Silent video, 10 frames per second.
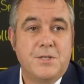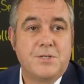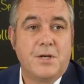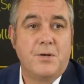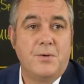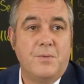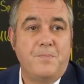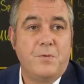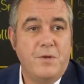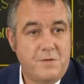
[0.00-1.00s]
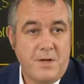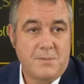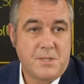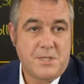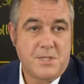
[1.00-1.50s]
So we
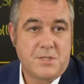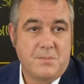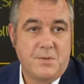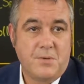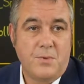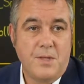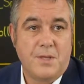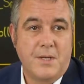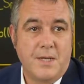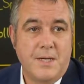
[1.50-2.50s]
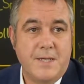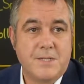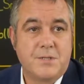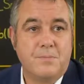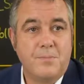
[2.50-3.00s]
developed a system that we think
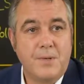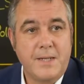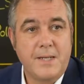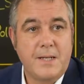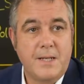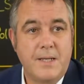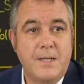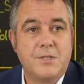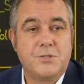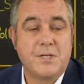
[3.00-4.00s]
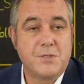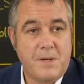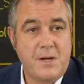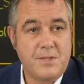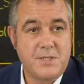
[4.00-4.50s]
is completely
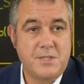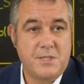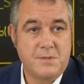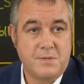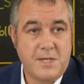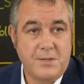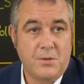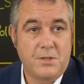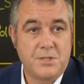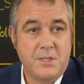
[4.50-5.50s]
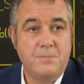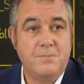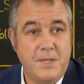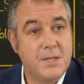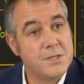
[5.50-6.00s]
transparent in terms of technology,
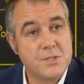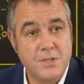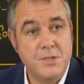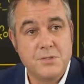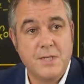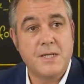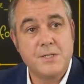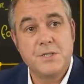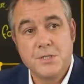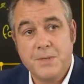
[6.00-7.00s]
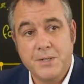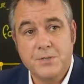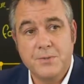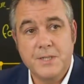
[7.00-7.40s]
because the user can just speak to